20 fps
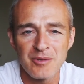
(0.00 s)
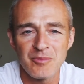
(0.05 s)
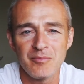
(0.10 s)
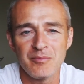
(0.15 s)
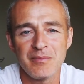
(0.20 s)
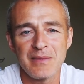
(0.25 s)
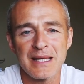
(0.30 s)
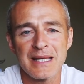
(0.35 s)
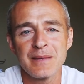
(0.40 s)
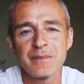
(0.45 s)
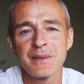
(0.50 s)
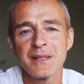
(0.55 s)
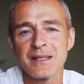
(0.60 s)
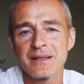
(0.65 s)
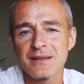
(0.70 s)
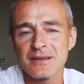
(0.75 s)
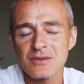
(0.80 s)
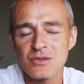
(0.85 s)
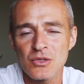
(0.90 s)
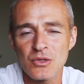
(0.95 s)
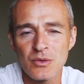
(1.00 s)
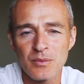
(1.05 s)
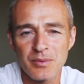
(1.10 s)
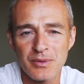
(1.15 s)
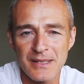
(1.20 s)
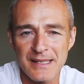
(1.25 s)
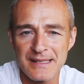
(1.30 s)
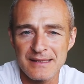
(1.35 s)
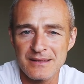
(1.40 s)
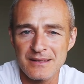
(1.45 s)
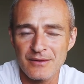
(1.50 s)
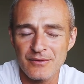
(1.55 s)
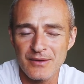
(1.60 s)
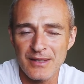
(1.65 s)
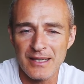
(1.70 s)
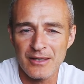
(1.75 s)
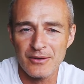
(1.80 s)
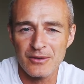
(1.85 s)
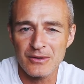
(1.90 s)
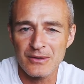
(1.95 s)
Maybe the two plans of
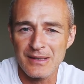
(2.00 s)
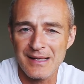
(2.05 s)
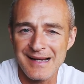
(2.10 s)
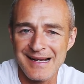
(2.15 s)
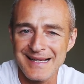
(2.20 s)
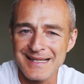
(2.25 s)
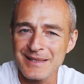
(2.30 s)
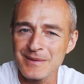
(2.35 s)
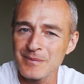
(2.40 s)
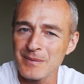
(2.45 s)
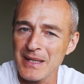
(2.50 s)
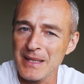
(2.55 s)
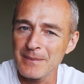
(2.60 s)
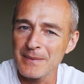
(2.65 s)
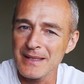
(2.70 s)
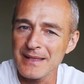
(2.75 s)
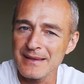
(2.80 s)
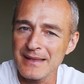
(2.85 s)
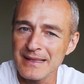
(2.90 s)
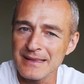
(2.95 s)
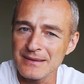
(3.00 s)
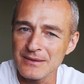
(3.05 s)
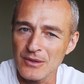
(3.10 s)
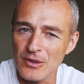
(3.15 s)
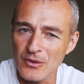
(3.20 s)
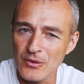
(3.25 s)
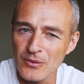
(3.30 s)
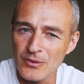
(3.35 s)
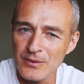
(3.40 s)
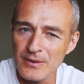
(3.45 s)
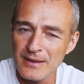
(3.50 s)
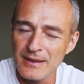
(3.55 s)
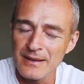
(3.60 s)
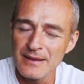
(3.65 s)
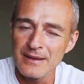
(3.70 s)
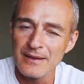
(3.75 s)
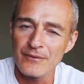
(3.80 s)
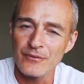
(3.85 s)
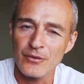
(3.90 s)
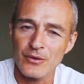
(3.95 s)
care align, maybe they don't.
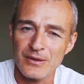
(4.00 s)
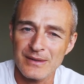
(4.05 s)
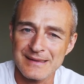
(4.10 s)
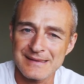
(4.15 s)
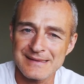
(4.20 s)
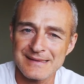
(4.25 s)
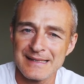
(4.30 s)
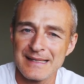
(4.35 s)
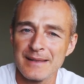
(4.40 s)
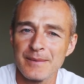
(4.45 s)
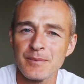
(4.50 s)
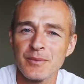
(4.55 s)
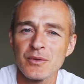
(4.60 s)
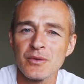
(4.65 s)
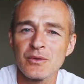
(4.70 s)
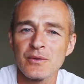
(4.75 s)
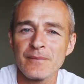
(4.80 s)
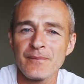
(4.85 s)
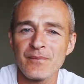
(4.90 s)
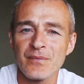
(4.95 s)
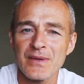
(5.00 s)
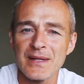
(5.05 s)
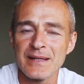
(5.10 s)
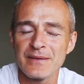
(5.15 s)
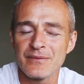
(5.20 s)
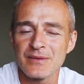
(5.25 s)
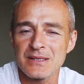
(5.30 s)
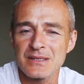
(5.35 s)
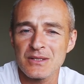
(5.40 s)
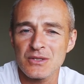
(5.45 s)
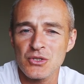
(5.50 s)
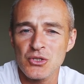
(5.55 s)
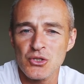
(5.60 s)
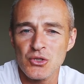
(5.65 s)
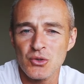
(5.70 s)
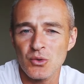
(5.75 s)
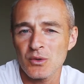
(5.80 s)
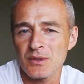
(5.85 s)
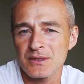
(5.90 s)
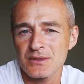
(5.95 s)
For example, if it's a
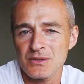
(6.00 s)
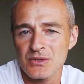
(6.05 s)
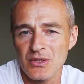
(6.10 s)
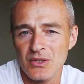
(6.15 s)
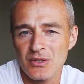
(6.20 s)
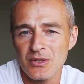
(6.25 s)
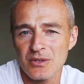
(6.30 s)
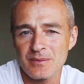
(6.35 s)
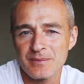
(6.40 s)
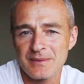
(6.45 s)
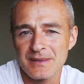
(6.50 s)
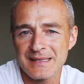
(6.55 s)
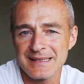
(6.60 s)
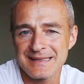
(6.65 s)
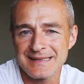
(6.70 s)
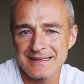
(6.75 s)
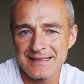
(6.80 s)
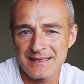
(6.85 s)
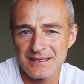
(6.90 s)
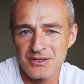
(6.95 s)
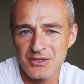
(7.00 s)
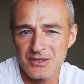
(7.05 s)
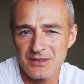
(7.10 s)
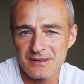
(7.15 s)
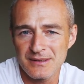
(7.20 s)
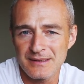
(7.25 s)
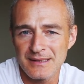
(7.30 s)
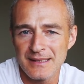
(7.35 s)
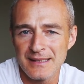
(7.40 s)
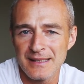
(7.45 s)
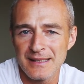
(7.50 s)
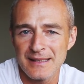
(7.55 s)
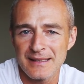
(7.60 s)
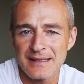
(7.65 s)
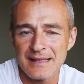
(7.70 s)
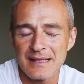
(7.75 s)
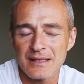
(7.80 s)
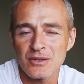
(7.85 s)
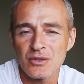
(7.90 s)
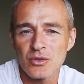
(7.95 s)
short term condition
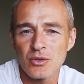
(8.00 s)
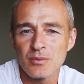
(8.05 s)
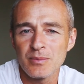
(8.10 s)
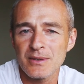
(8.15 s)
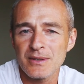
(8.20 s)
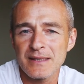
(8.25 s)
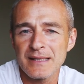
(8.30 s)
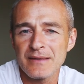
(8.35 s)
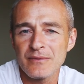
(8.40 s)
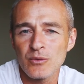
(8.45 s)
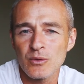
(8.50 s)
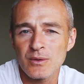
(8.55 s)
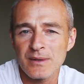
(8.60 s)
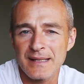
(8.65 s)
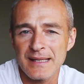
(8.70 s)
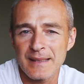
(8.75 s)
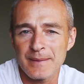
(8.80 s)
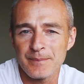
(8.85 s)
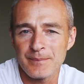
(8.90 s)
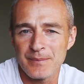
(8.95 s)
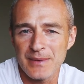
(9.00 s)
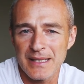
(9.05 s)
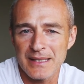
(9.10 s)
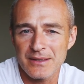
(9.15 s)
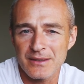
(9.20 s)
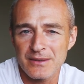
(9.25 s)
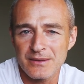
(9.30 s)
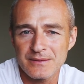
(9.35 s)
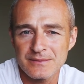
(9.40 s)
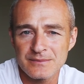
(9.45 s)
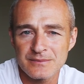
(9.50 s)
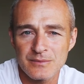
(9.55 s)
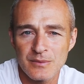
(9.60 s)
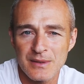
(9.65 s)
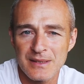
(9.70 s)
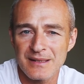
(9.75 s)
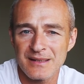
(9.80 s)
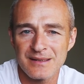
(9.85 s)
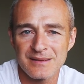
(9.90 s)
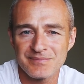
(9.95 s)
that you believe will get better
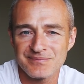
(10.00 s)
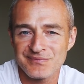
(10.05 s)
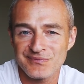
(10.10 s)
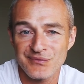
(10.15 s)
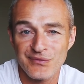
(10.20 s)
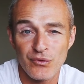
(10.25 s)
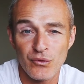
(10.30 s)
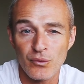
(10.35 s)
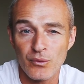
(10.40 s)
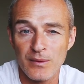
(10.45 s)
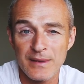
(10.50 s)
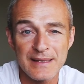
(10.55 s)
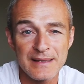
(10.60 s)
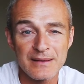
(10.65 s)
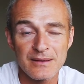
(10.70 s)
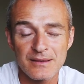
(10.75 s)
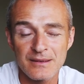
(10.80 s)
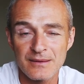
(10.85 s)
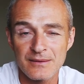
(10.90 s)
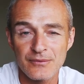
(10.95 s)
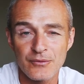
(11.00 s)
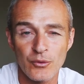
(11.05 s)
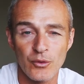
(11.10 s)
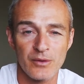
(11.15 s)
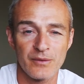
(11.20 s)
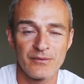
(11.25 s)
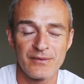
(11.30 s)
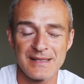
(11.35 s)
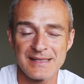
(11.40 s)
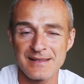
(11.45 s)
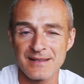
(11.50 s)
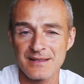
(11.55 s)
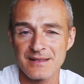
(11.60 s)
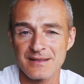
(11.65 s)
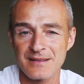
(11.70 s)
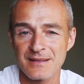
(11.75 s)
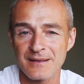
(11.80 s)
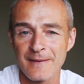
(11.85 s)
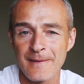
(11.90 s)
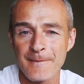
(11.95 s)
within three to four
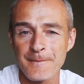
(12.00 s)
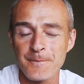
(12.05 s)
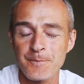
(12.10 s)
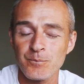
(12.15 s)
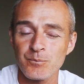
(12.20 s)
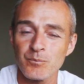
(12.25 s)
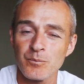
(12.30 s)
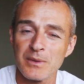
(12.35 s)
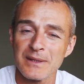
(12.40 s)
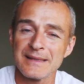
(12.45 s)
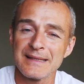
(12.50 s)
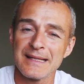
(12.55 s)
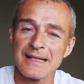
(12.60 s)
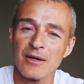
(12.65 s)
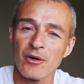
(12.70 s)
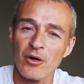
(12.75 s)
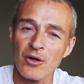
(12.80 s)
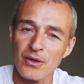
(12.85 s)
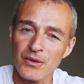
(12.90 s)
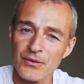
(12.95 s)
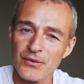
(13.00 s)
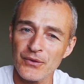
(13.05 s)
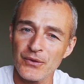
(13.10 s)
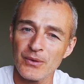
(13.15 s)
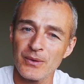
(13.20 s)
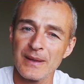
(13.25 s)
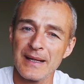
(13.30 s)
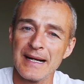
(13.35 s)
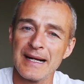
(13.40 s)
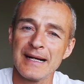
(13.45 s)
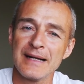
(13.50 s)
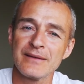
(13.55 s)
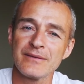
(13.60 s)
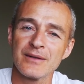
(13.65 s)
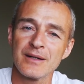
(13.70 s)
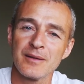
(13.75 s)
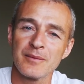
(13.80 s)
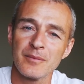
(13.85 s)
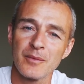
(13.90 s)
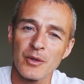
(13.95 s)
visits, but they also have
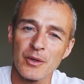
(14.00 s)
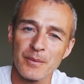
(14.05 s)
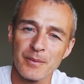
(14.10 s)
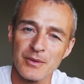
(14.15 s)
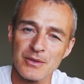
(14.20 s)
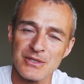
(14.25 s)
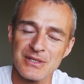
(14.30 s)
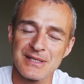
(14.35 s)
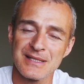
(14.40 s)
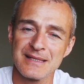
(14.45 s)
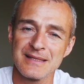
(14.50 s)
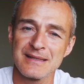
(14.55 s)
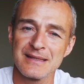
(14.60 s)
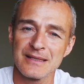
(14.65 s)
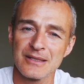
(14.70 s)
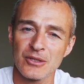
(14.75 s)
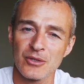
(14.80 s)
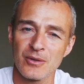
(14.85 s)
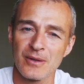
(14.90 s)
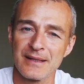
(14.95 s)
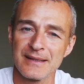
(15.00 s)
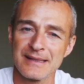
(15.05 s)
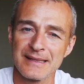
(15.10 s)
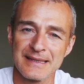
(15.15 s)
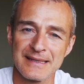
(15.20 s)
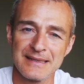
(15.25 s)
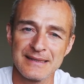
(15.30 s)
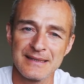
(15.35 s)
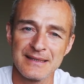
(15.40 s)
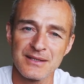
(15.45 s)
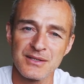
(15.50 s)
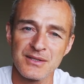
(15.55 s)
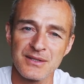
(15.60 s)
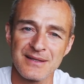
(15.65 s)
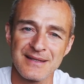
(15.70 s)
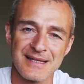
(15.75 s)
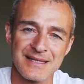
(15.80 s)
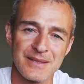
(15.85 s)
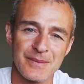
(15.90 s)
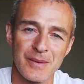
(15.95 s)
a more persistent chronic
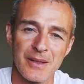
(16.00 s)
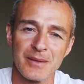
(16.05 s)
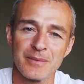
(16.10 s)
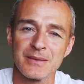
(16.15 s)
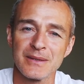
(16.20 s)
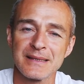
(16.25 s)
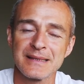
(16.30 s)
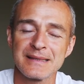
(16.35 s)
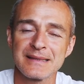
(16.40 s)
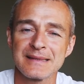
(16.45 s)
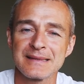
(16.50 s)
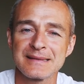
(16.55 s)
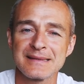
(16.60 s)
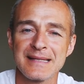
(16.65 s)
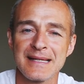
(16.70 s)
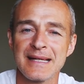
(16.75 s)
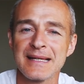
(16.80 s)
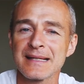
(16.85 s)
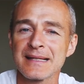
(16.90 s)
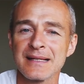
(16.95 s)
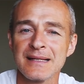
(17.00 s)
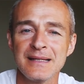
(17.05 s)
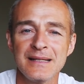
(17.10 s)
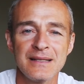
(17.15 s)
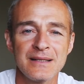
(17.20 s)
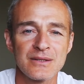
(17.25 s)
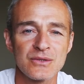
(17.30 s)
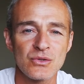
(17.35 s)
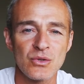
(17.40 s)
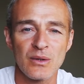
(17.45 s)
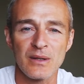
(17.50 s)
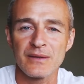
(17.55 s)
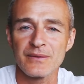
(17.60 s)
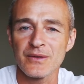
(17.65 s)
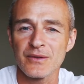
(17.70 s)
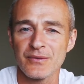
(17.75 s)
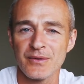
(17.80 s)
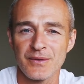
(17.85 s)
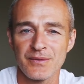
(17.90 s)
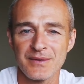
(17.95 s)
condition that's probably going to take 12
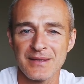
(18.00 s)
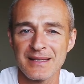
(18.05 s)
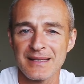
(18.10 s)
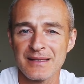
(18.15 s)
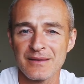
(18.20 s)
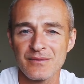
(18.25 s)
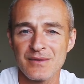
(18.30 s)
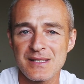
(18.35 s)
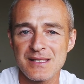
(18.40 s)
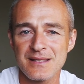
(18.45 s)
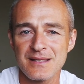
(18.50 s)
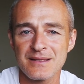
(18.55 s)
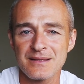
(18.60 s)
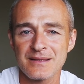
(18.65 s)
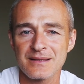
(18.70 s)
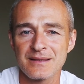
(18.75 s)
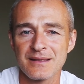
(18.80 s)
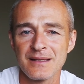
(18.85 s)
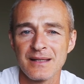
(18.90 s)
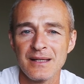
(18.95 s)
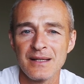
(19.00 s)
to 15 visits,